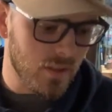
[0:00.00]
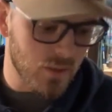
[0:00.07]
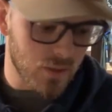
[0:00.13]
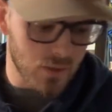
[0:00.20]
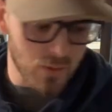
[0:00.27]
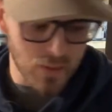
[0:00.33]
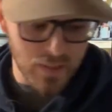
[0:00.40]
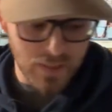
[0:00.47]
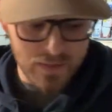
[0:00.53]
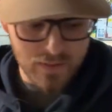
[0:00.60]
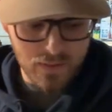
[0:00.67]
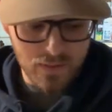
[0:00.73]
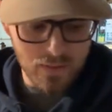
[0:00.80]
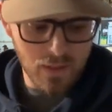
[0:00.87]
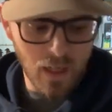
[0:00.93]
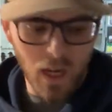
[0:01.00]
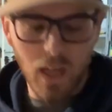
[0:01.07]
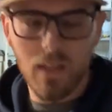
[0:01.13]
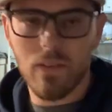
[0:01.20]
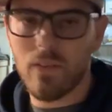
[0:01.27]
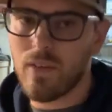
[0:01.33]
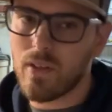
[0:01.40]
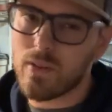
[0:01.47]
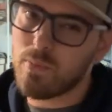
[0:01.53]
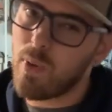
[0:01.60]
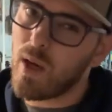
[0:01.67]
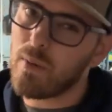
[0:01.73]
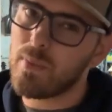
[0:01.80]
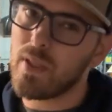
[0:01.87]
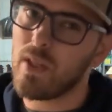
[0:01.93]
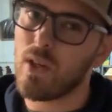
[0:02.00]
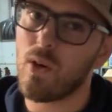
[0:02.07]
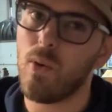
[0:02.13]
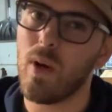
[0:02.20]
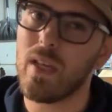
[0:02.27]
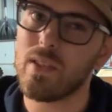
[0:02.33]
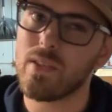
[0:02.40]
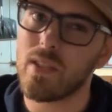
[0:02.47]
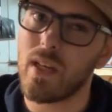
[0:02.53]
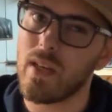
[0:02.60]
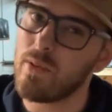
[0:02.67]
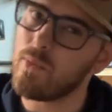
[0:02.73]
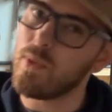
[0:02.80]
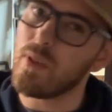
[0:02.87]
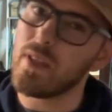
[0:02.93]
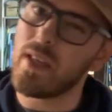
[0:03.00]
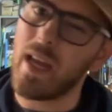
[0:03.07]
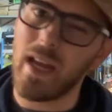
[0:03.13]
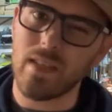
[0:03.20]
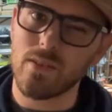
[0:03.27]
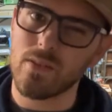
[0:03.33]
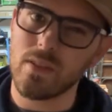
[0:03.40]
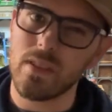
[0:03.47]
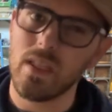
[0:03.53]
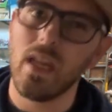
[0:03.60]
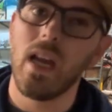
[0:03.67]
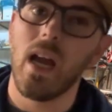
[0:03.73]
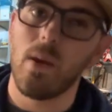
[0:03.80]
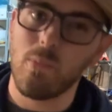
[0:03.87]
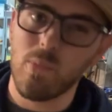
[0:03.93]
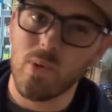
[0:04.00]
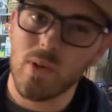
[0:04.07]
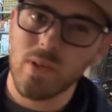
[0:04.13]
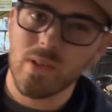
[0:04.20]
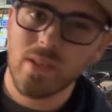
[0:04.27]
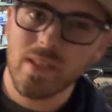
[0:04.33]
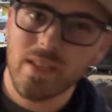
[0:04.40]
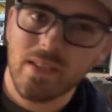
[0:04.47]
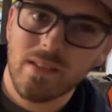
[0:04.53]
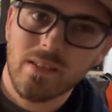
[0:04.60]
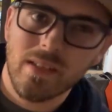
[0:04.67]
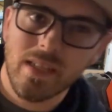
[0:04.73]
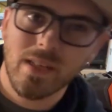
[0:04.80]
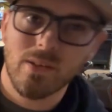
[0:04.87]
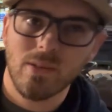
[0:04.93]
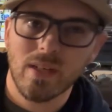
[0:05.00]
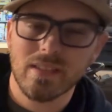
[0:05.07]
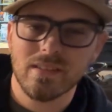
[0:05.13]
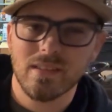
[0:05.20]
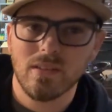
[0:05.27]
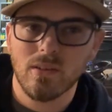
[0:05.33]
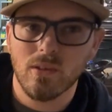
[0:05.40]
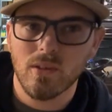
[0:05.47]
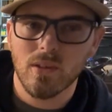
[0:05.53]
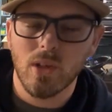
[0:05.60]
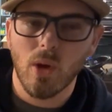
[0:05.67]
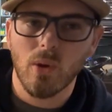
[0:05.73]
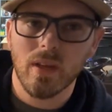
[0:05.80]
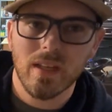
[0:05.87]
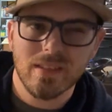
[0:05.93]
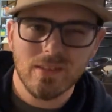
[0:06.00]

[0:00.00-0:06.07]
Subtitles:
degrees. And there's probably an equation I'm really interested in knowing